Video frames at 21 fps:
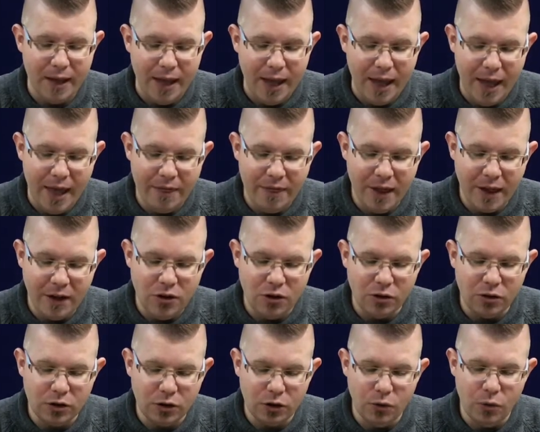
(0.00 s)
And then you'll
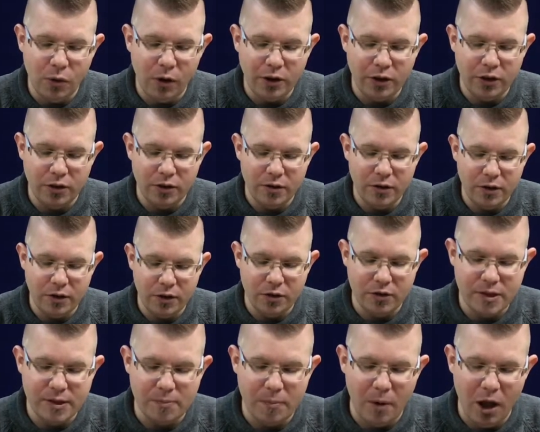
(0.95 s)
glue on your
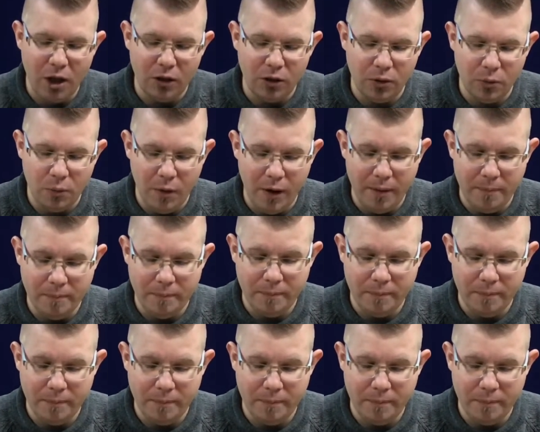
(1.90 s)
smaller one.